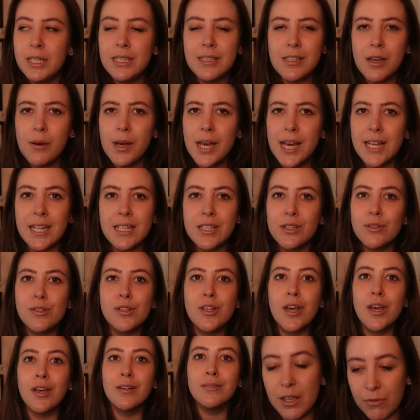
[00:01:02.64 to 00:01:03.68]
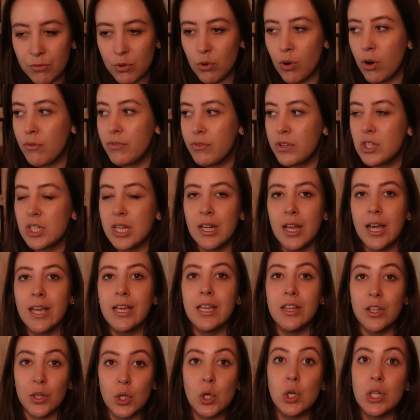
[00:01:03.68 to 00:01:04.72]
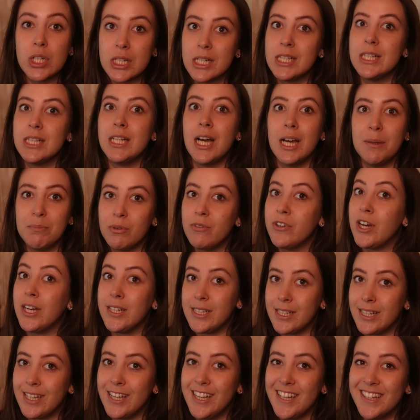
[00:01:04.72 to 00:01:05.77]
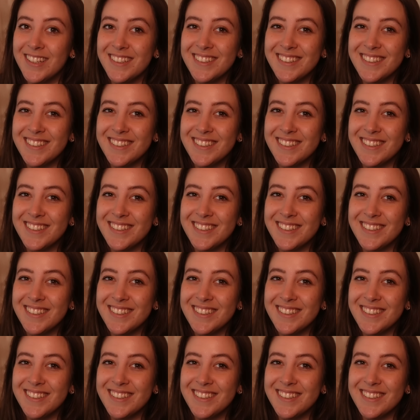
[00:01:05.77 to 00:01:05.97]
please go ahead and do so, if you're obviously liking the content that I'm providing here.